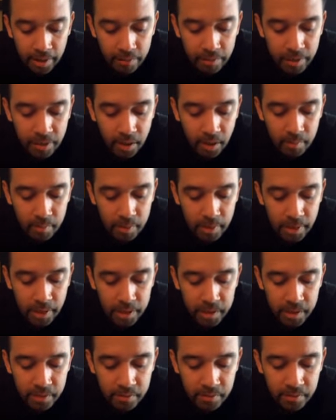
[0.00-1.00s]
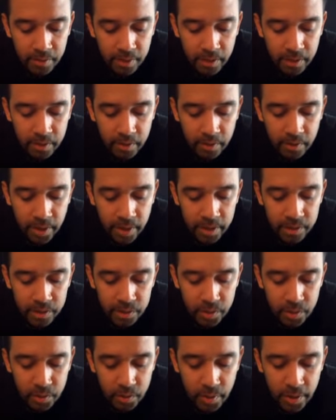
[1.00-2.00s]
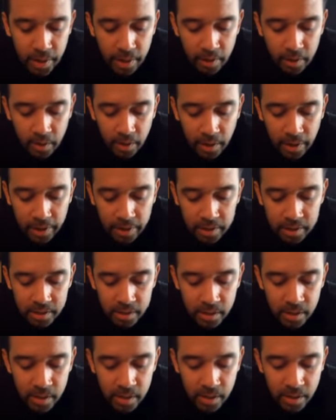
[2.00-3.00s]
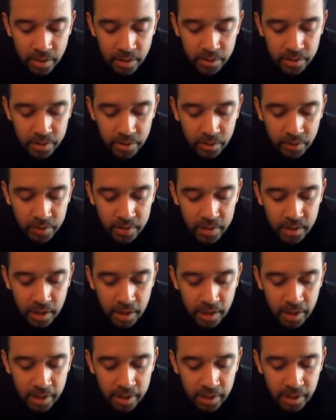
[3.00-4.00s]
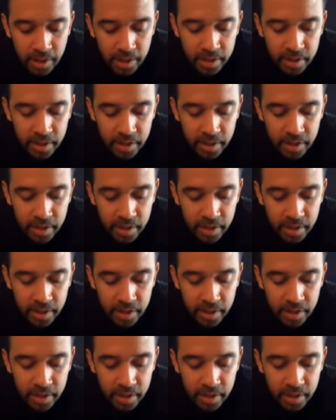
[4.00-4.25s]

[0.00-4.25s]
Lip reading: Every combination vehicle has two air lines, the service line